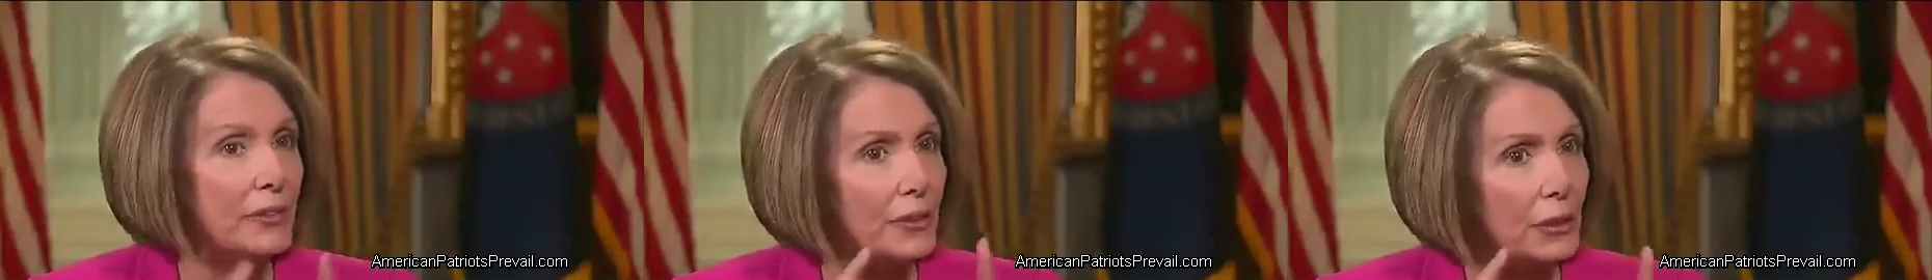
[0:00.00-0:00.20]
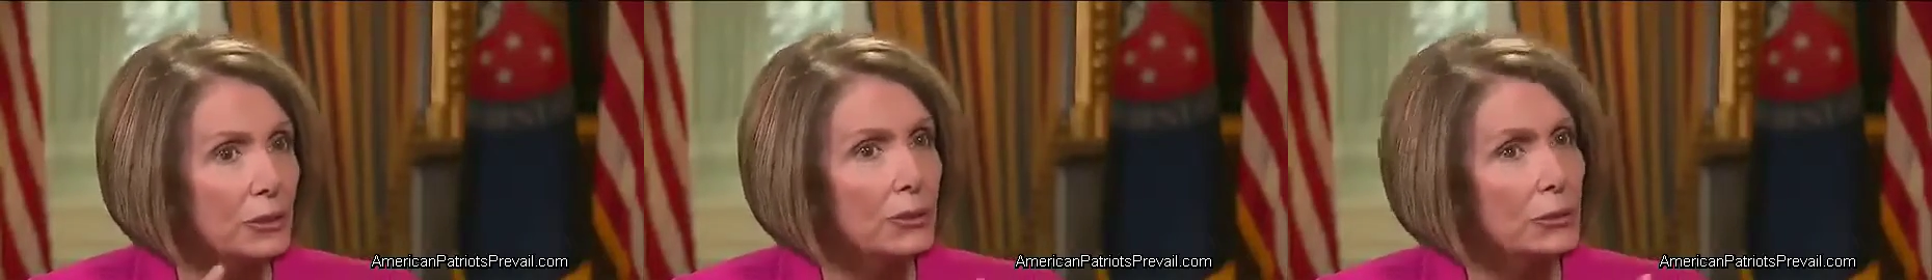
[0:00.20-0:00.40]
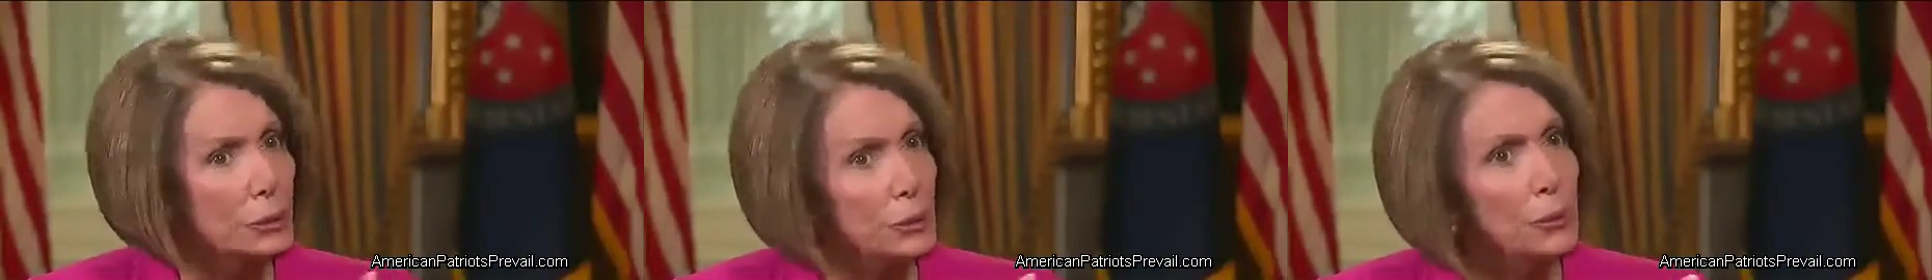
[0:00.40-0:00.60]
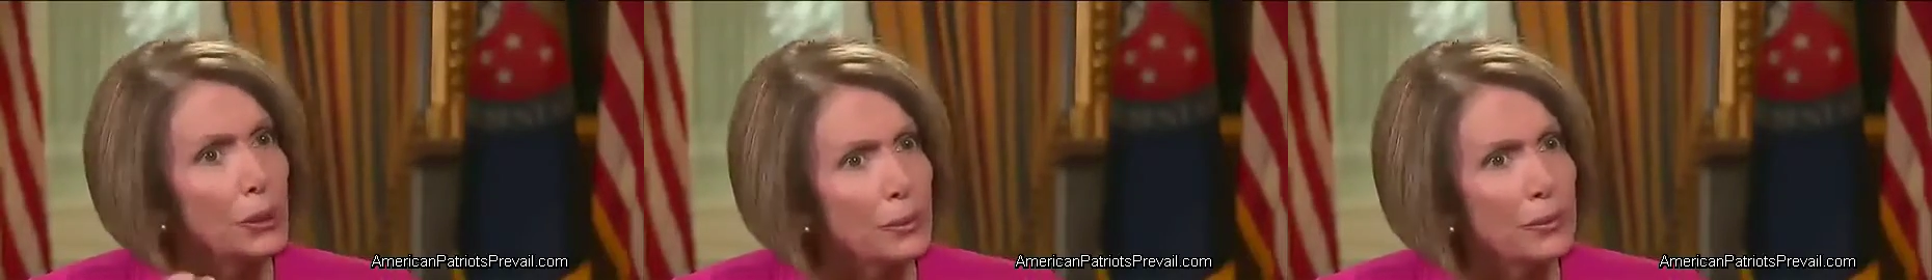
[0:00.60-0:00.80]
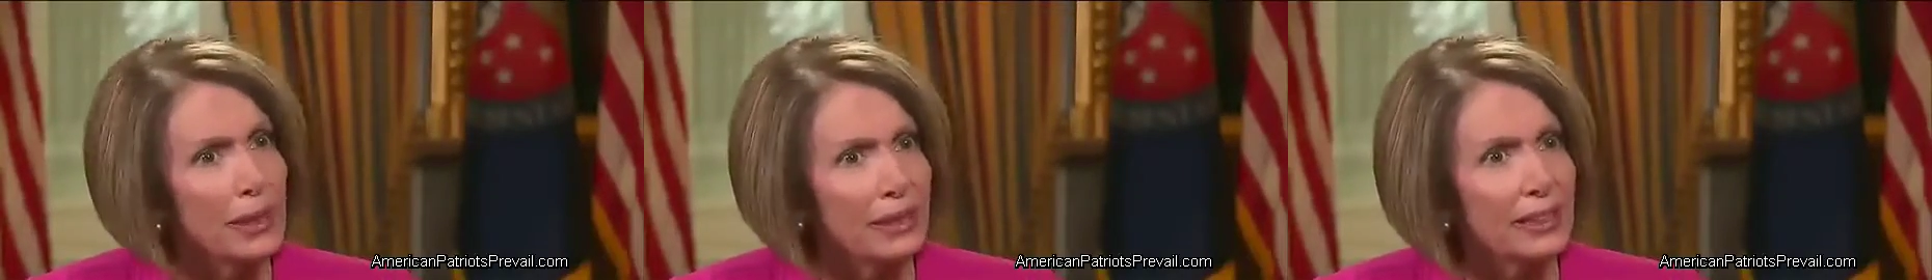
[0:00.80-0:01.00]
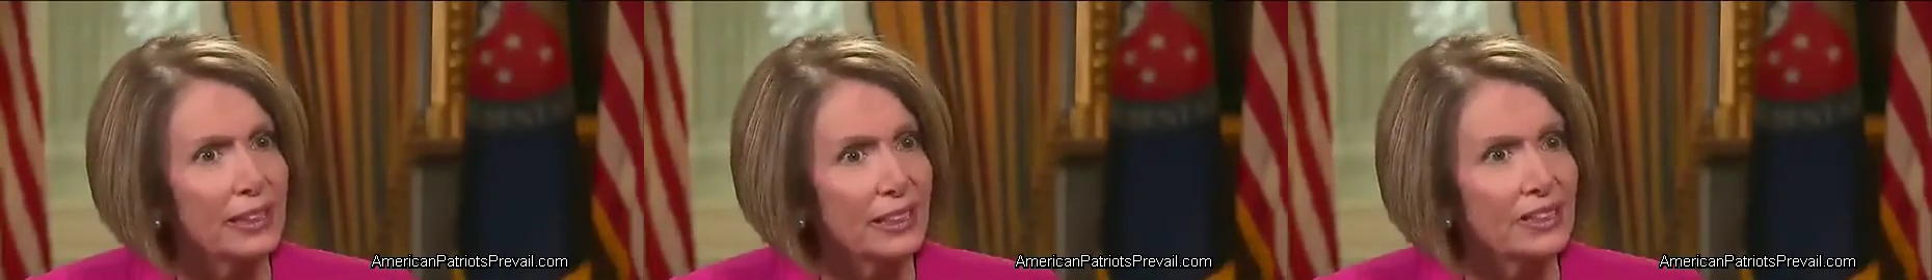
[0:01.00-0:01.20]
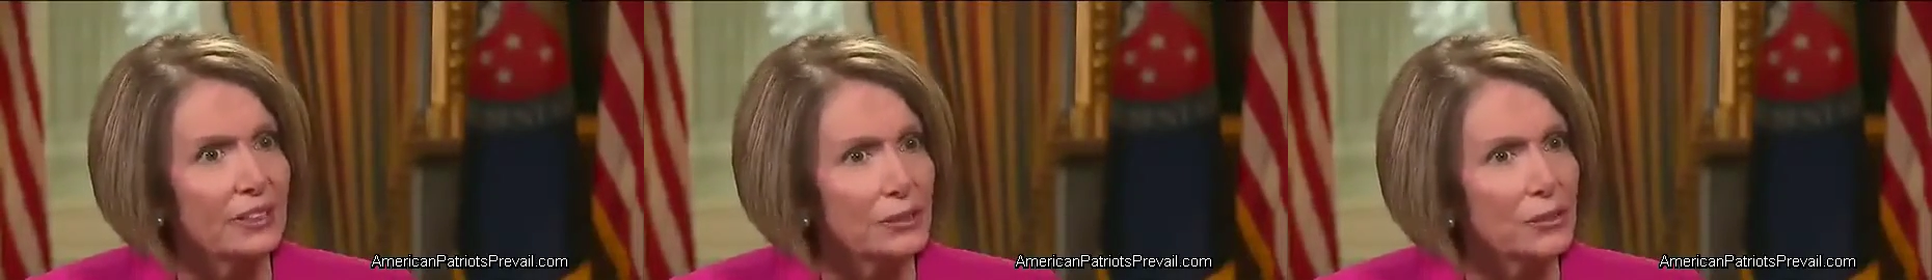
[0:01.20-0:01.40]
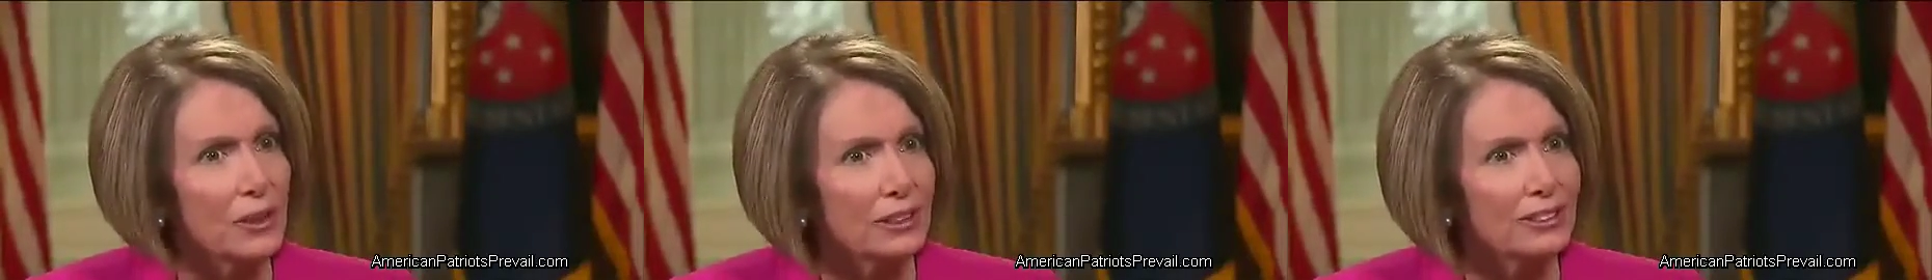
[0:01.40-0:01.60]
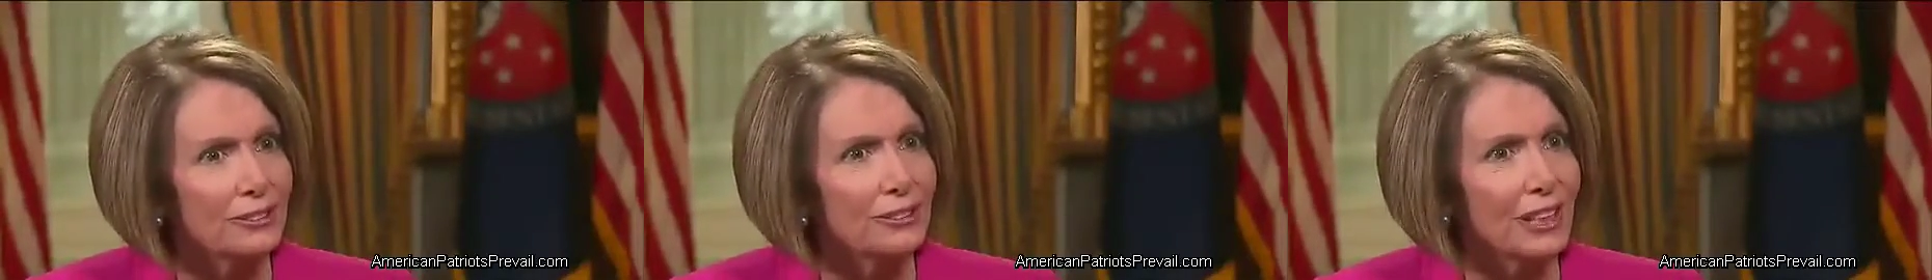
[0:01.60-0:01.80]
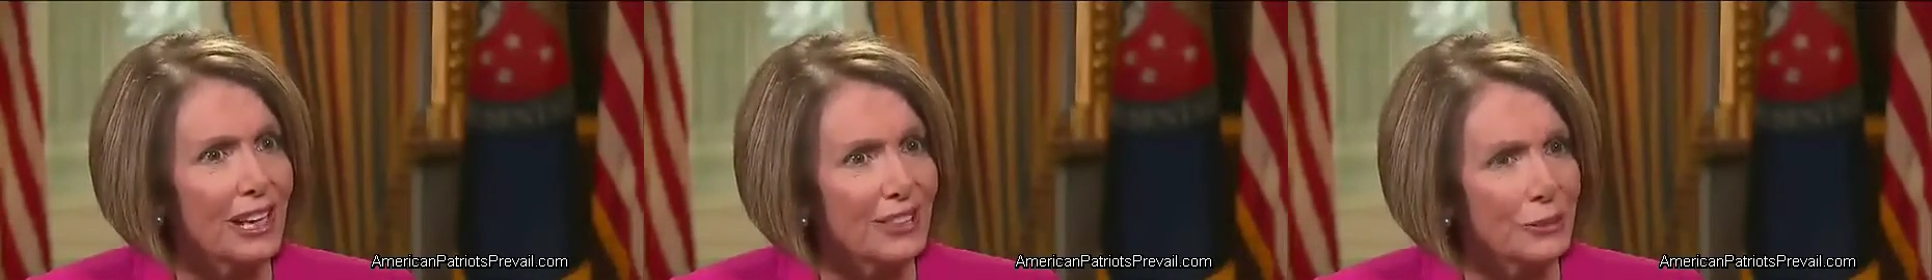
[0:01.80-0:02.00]
for those who were making
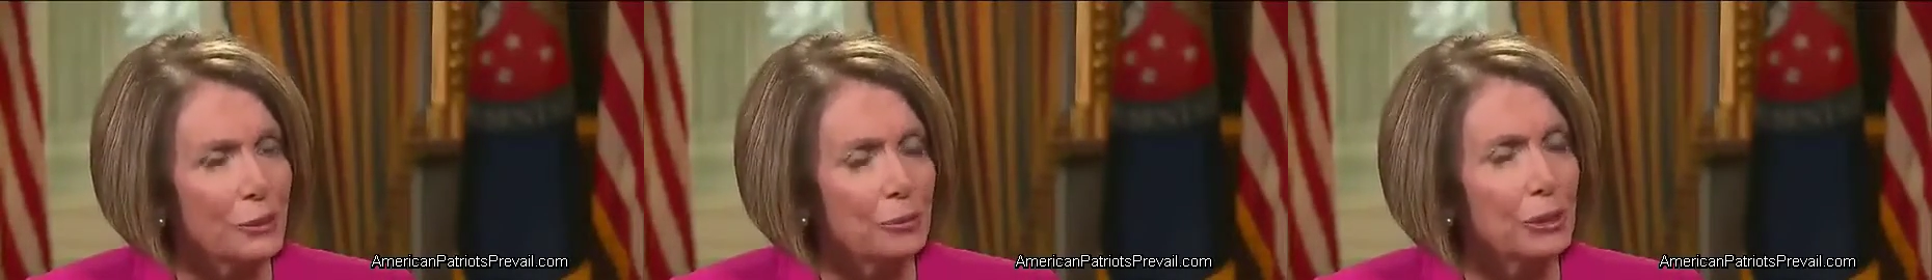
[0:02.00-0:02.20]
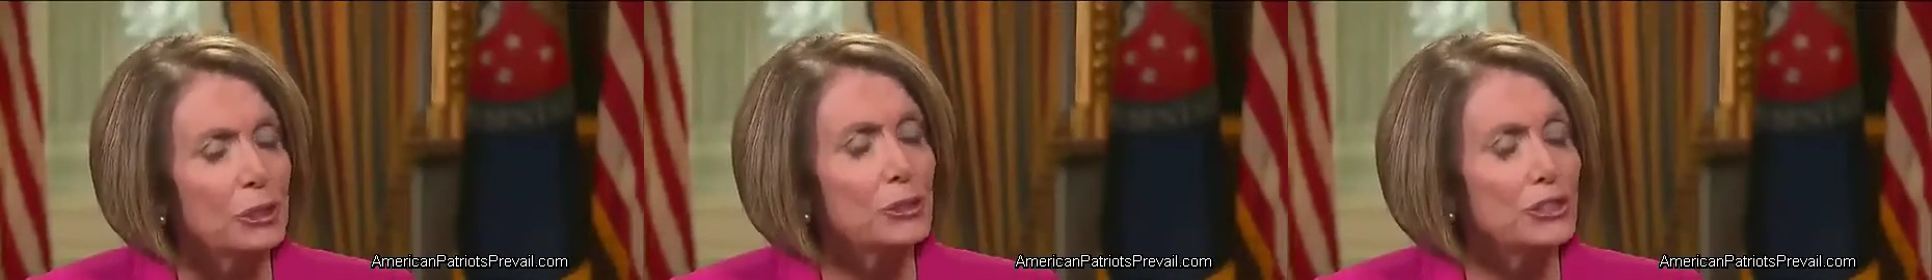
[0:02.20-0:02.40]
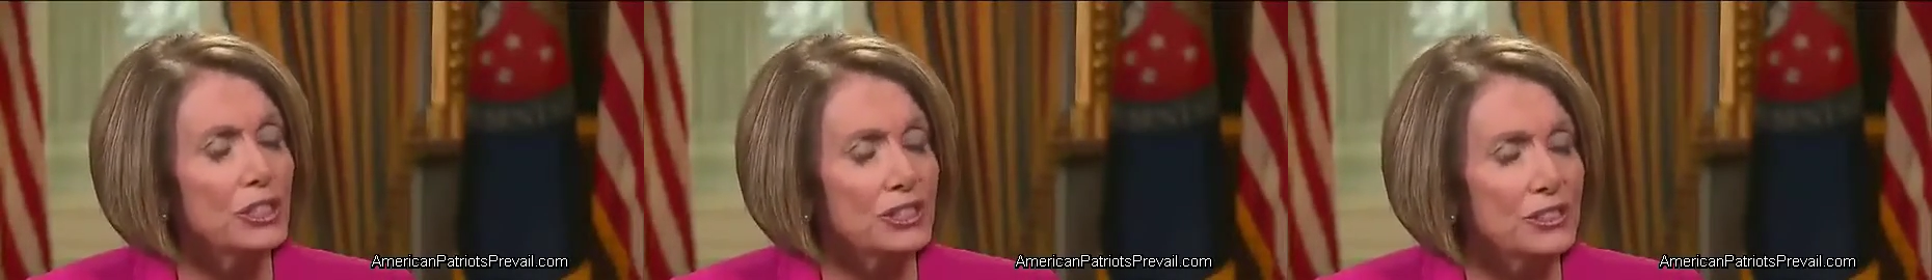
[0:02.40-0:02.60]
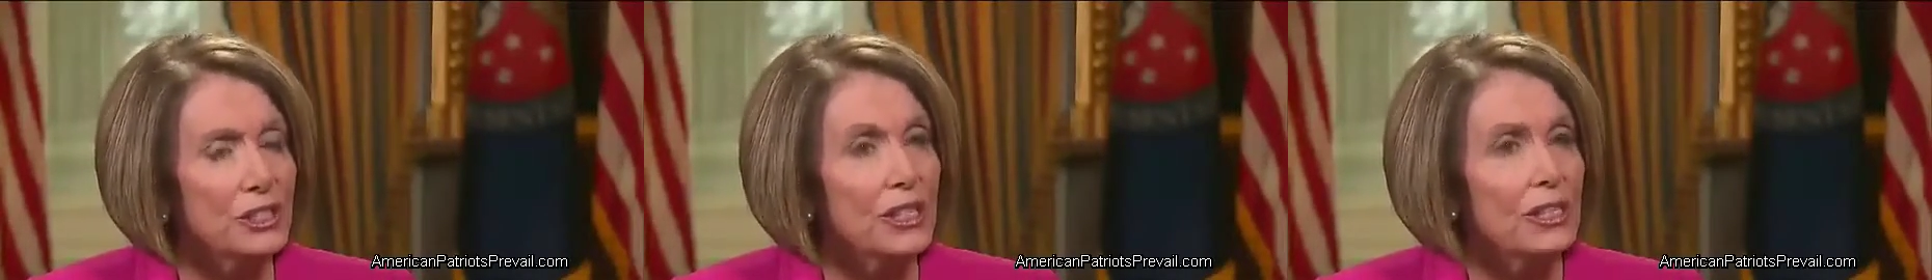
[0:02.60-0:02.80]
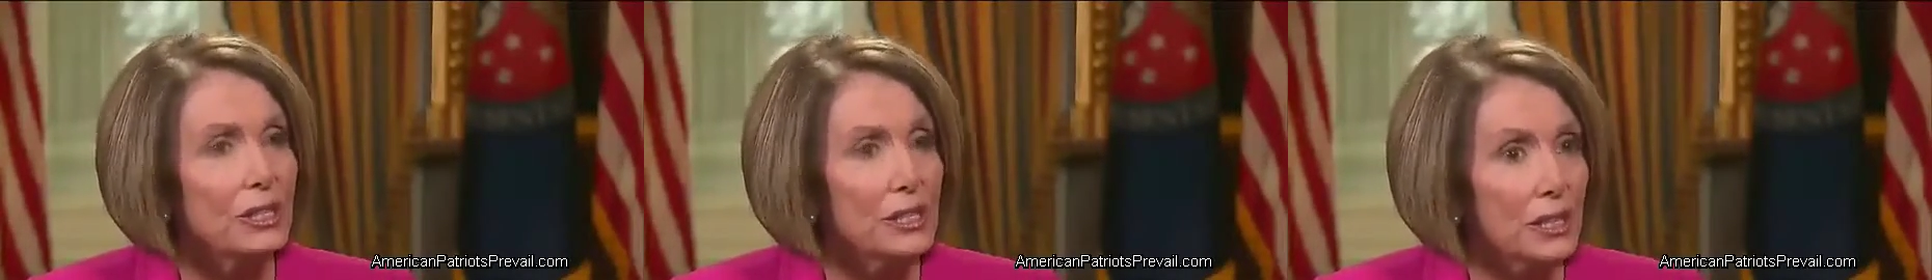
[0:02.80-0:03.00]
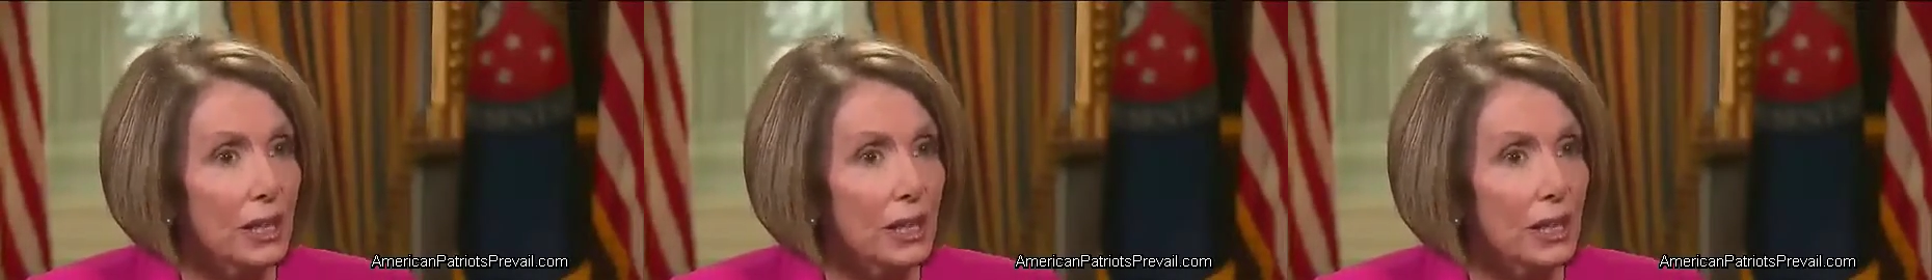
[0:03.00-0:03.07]
constructive contributions,